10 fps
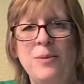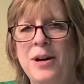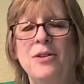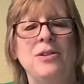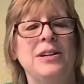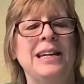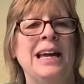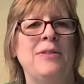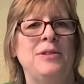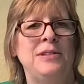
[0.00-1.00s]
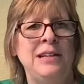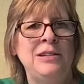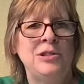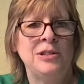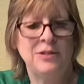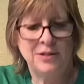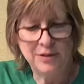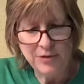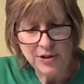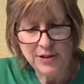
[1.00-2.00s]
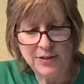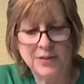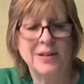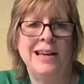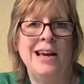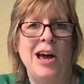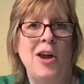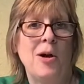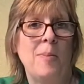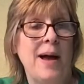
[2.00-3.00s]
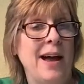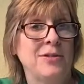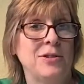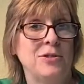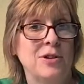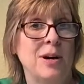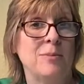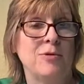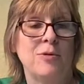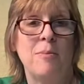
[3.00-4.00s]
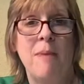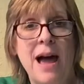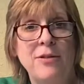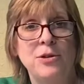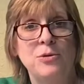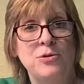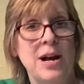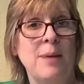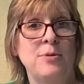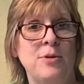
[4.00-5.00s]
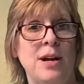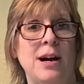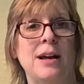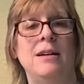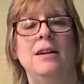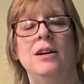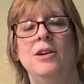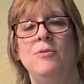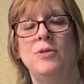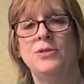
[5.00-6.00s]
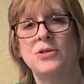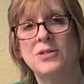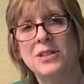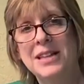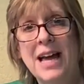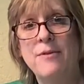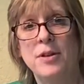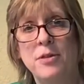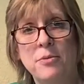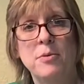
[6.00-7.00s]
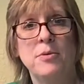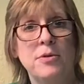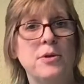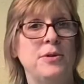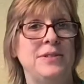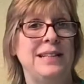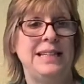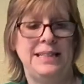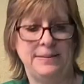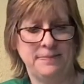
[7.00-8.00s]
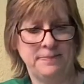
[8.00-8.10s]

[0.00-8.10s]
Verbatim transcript: we are looking at the teachings of Jesus, and our passage comes from Matthew chapter 9, verses 11 through 13.